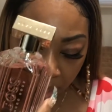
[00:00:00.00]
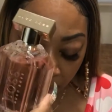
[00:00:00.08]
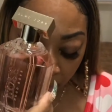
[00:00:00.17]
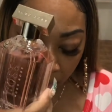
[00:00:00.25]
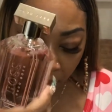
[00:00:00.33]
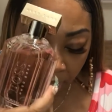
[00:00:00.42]

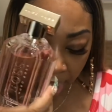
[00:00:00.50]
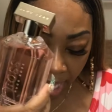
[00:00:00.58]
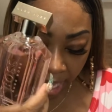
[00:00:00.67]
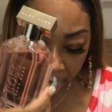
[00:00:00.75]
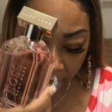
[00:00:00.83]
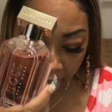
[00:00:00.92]

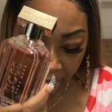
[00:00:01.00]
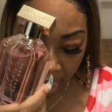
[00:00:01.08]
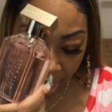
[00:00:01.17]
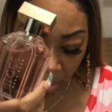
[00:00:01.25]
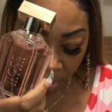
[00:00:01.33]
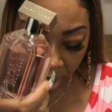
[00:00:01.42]
Okay,
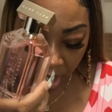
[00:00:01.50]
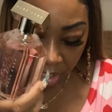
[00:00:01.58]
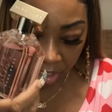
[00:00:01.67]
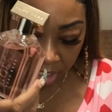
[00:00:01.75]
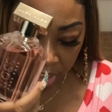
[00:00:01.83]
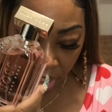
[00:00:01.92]
I
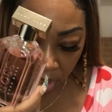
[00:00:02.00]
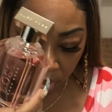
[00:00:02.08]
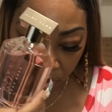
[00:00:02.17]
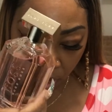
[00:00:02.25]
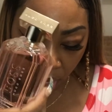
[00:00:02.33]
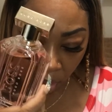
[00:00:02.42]
purchased
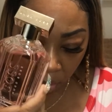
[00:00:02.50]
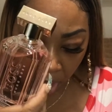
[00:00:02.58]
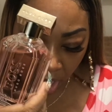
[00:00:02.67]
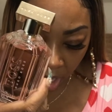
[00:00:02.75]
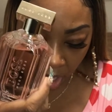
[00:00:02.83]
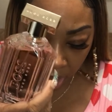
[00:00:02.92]
Hugo
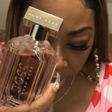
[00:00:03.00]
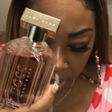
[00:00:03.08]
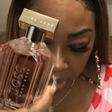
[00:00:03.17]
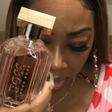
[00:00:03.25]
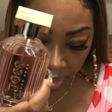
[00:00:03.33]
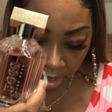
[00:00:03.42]
Balls
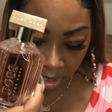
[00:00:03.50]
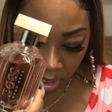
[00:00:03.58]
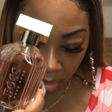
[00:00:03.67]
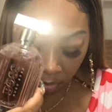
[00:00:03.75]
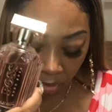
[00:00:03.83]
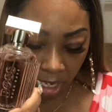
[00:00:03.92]

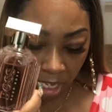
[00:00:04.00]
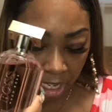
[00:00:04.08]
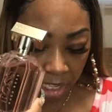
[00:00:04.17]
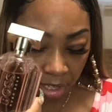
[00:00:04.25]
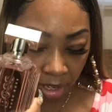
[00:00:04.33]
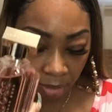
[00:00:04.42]
for
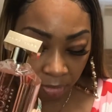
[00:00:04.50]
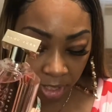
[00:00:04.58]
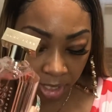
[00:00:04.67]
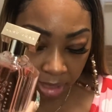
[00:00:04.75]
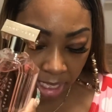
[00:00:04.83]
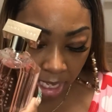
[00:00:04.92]
under
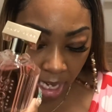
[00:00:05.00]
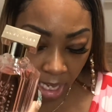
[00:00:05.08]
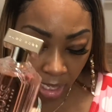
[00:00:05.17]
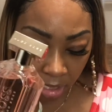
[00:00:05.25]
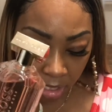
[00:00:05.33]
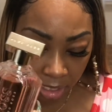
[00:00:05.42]

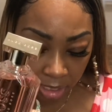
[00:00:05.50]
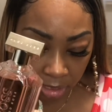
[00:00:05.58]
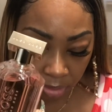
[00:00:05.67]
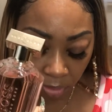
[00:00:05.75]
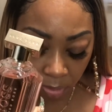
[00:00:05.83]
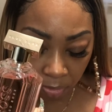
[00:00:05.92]
$50
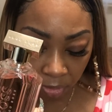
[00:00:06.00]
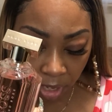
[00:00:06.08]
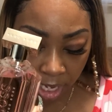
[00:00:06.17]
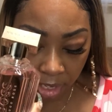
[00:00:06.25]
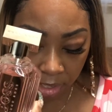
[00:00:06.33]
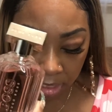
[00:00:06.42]
from
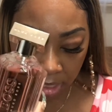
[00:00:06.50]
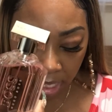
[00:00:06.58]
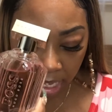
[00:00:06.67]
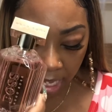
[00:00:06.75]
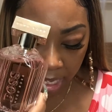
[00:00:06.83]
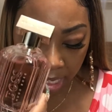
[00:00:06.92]

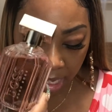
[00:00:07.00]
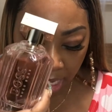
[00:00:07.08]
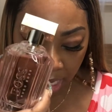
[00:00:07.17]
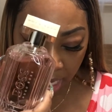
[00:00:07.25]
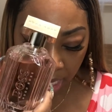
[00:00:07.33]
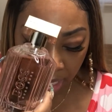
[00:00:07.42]

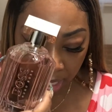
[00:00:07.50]
fragrance.net.